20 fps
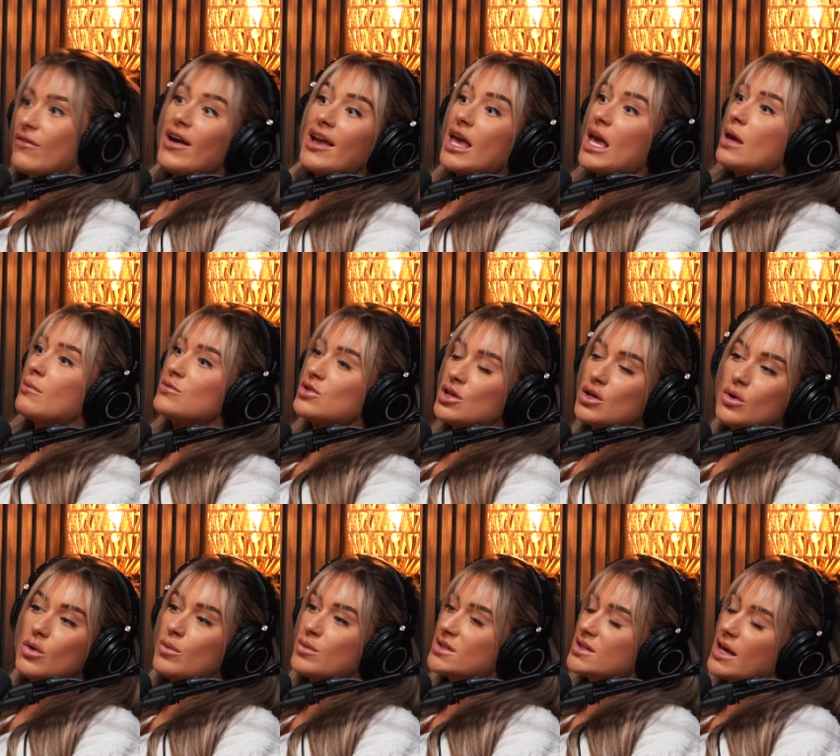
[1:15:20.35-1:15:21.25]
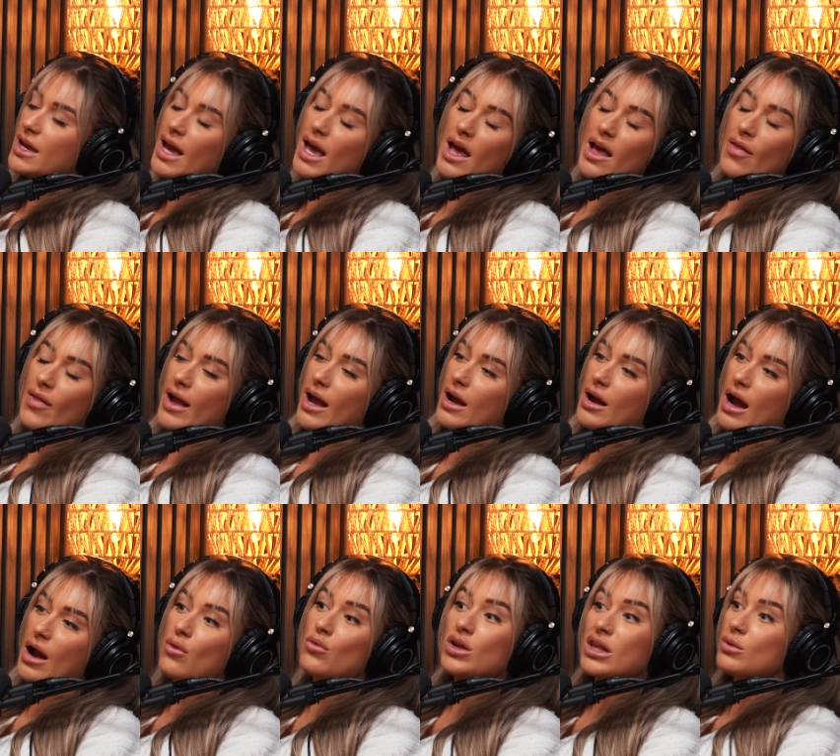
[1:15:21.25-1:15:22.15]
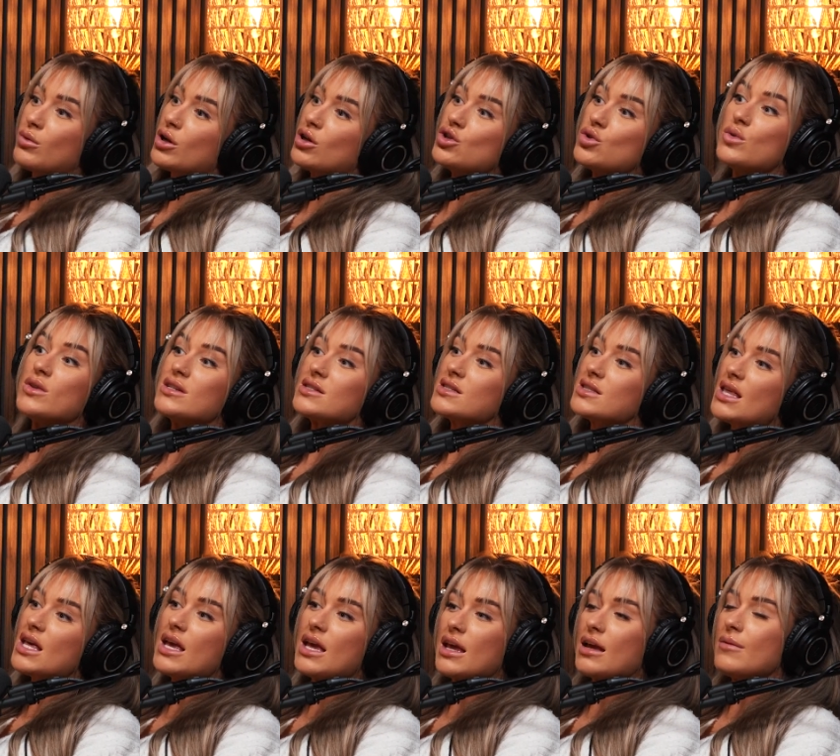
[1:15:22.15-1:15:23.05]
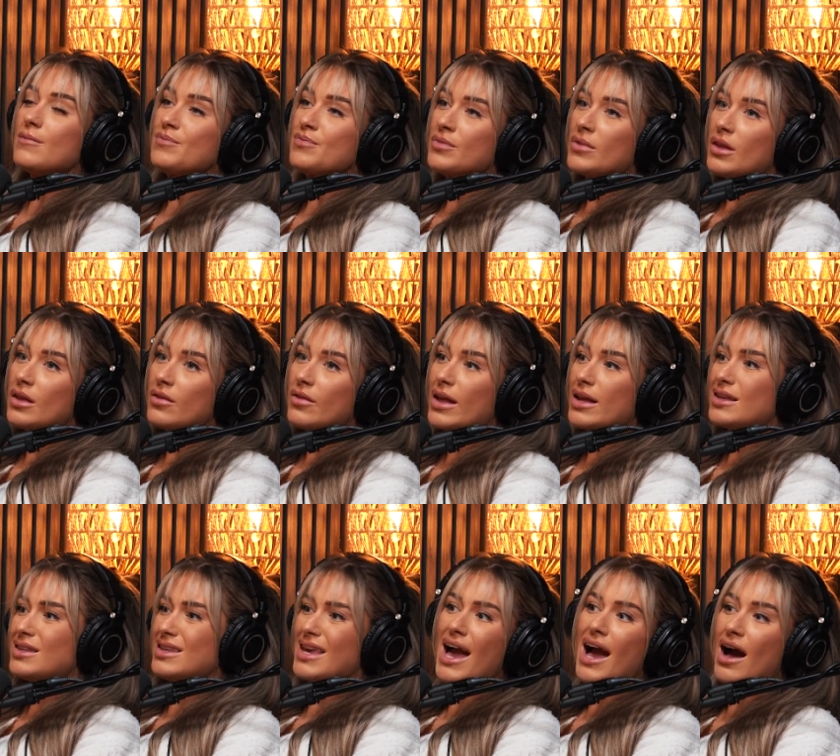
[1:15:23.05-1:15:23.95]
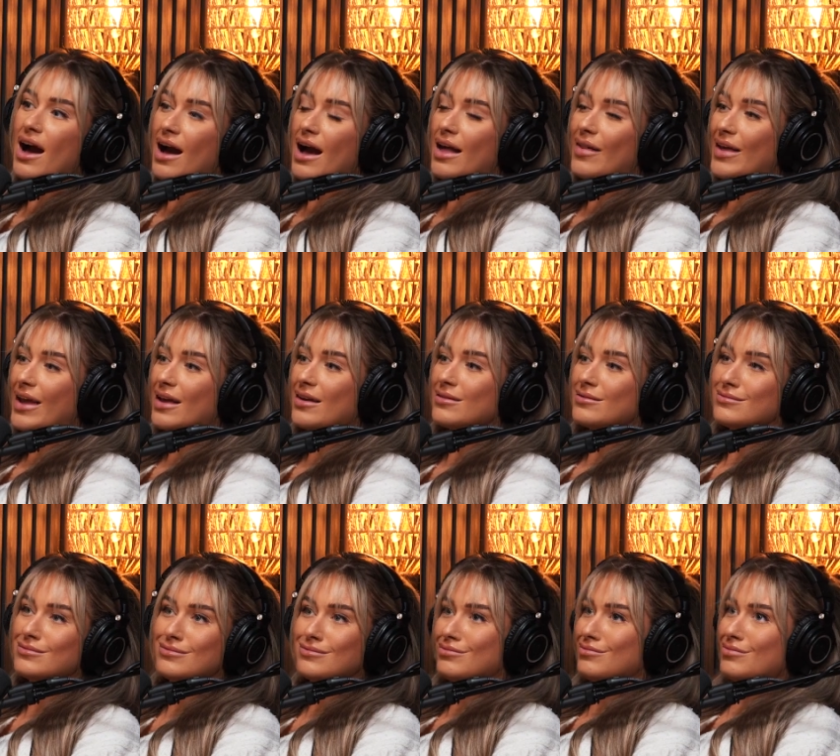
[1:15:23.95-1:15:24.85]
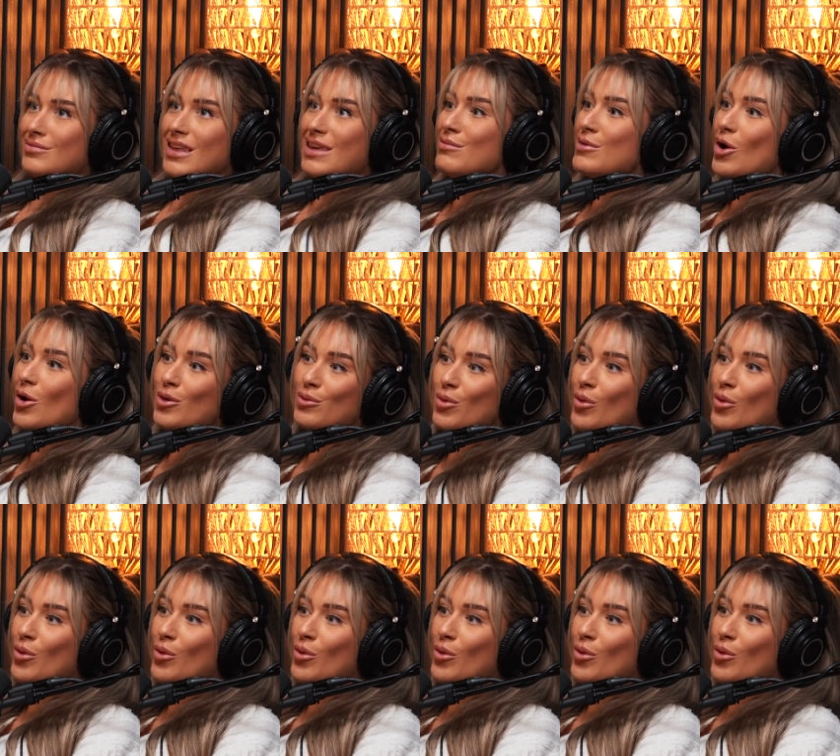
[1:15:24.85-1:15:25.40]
if I came to you and was like, hey, like I really want to do this thing, like, like give me all the